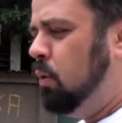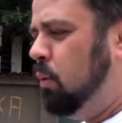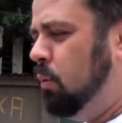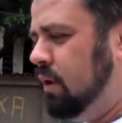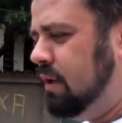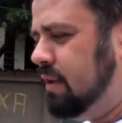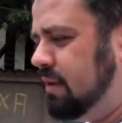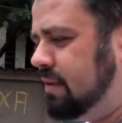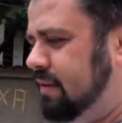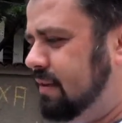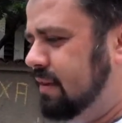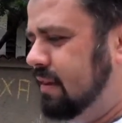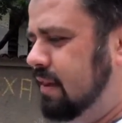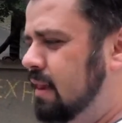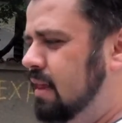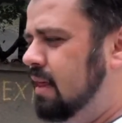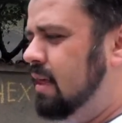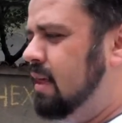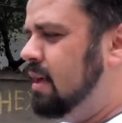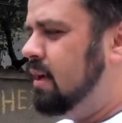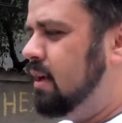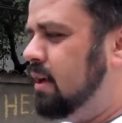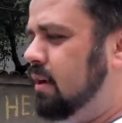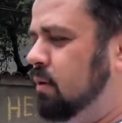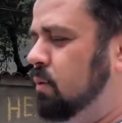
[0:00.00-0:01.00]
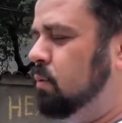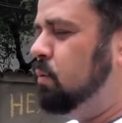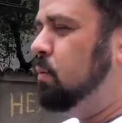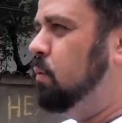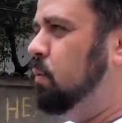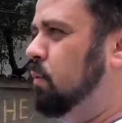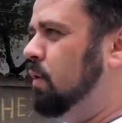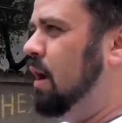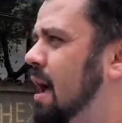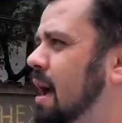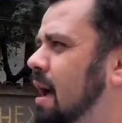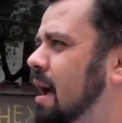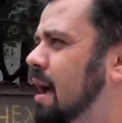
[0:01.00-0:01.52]
with
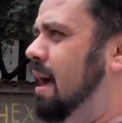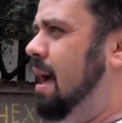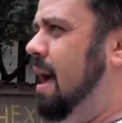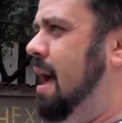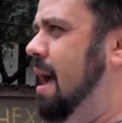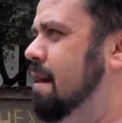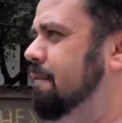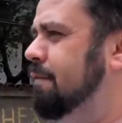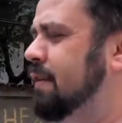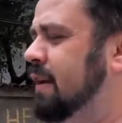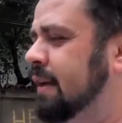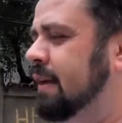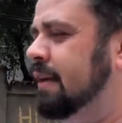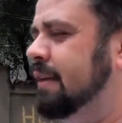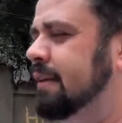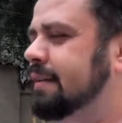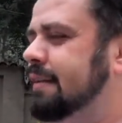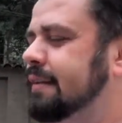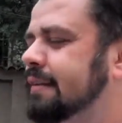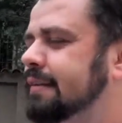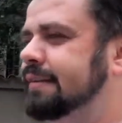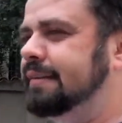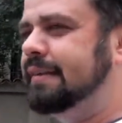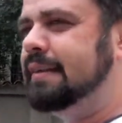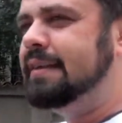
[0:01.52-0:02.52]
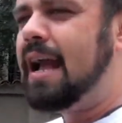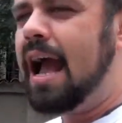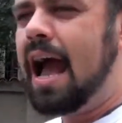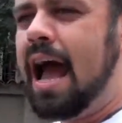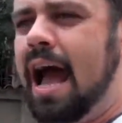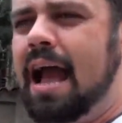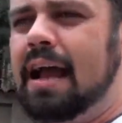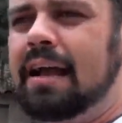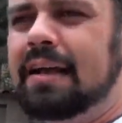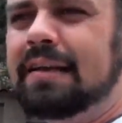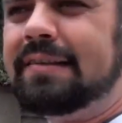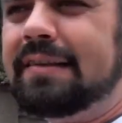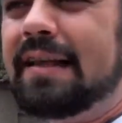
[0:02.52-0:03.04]
having these
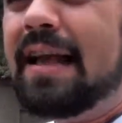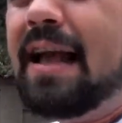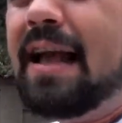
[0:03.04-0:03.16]
guys